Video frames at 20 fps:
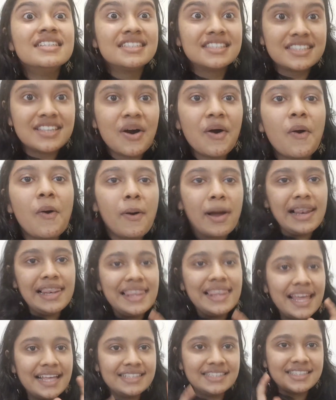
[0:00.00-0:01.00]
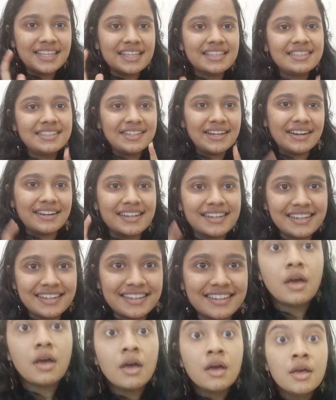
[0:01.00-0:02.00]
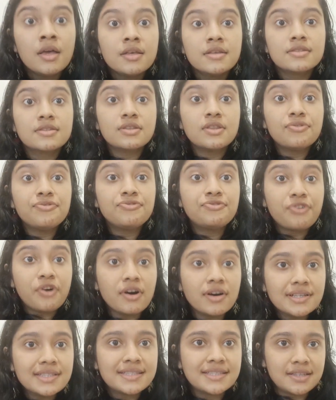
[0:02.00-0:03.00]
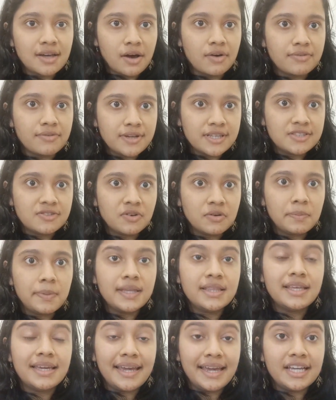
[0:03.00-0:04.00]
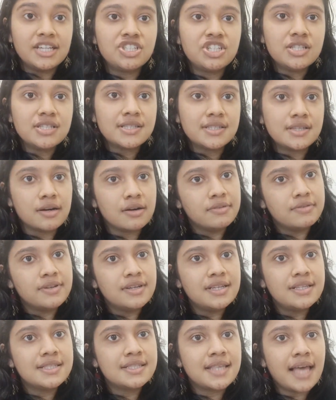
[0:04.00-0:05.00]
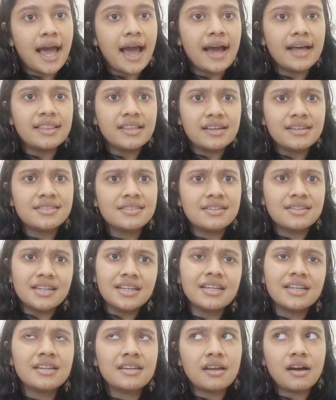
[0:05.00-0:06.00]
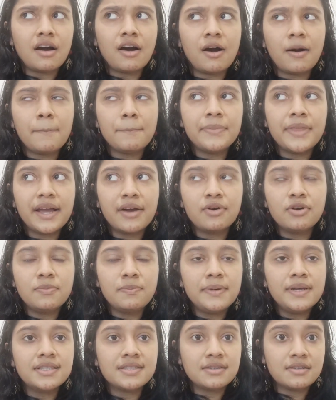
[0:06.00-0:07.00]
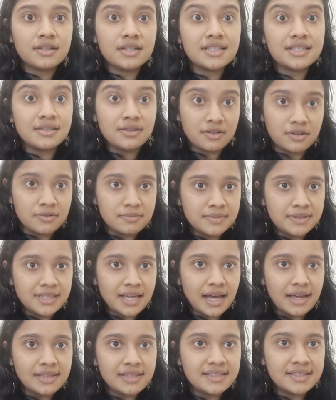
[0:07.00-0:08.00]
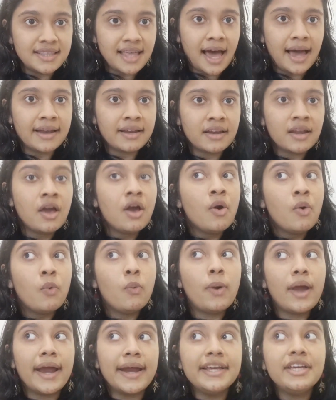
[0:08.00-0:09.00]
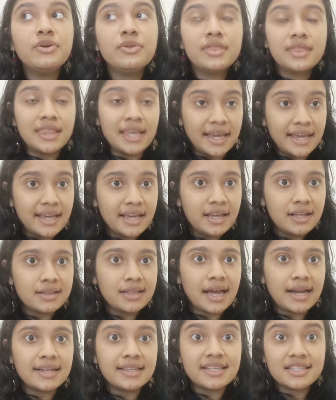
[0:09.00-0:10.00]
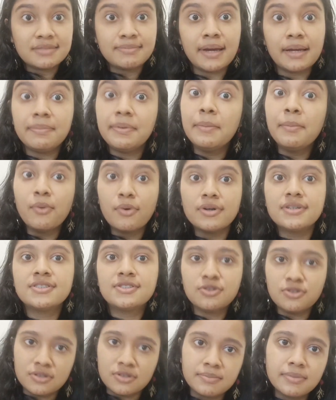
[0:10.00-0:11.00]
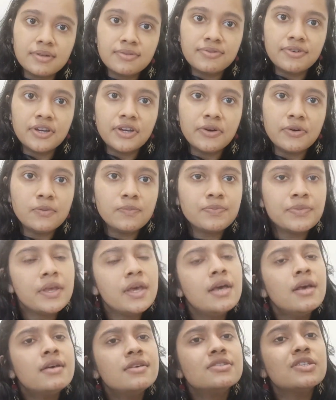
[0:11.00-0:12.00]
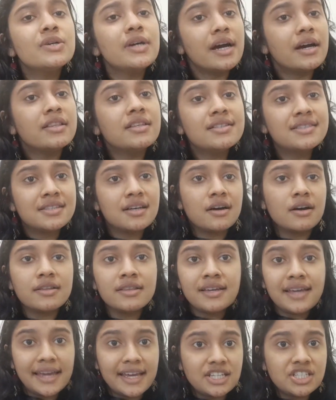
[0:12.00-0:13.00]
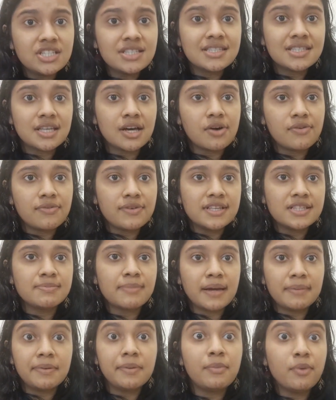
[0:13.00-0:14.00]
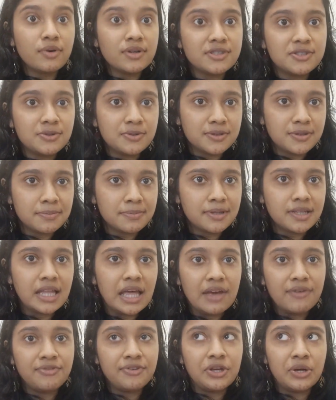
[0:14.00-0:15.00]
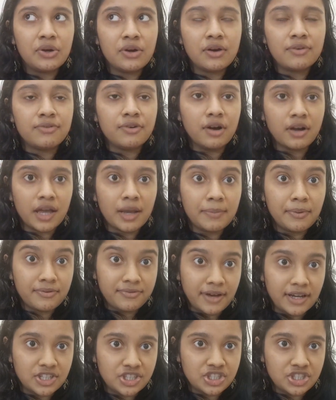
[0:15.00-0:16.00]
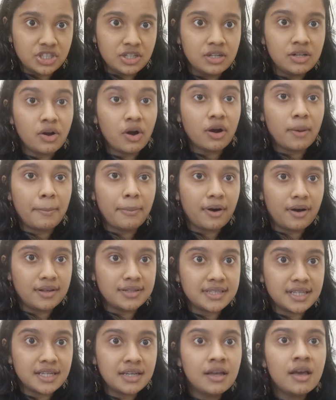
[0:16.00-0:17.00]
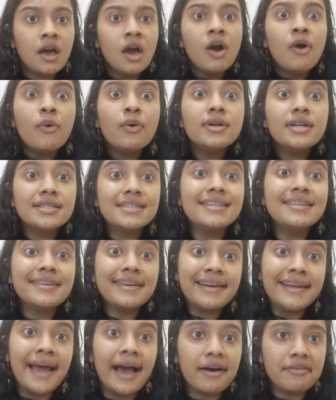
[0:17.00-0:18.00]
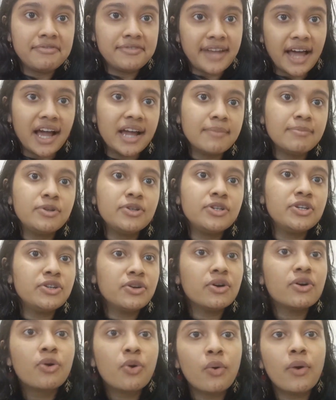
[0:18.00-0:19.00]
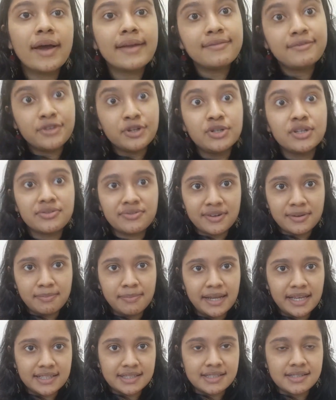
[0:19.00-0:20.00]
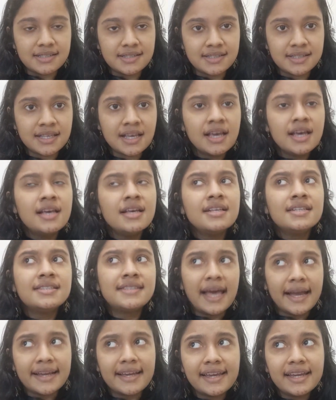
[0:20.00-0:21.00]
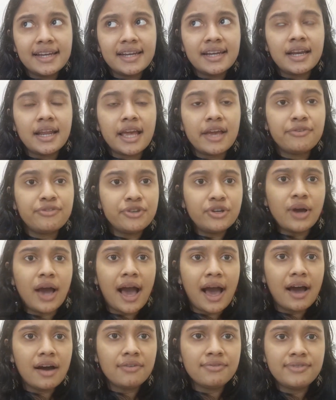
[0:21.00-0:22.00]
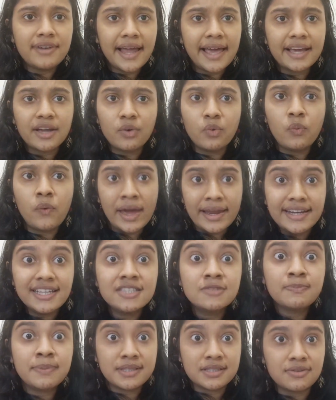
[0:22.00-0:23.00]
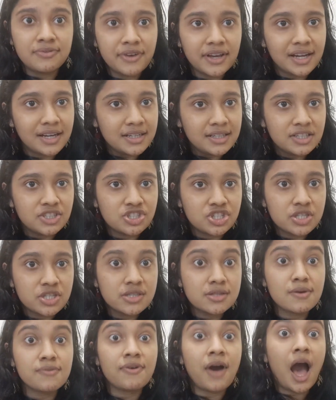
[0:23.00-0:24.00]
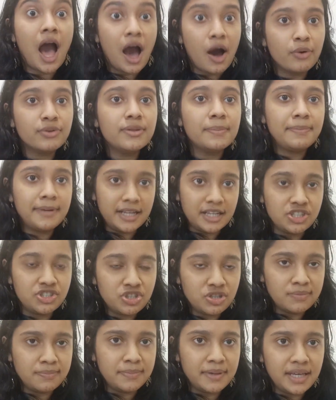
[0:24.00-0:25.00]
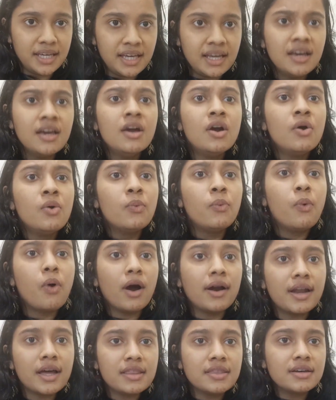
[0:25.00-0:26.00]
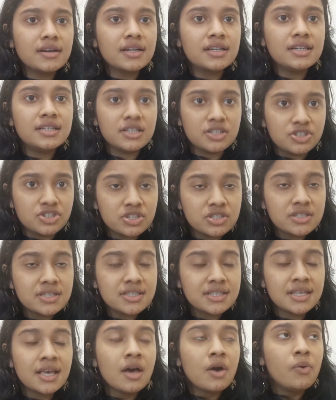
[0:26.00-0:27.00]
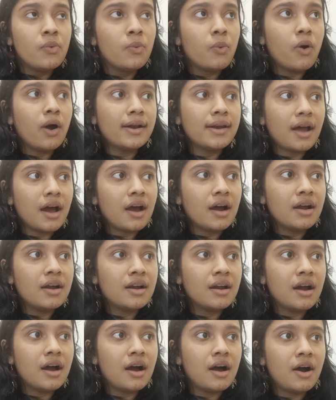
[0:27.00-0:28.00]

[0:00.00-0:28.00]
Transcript: So let's get started. So the first service would be the agent service, and there could be a certain circumstance that where you think that this might be more suitable for you. So the agent service might be more suitable if you're a working professional or a person who doesn't really have time to go and view different places. Second, if you have like very specific conditions of how the place should be, what are the conditions, what are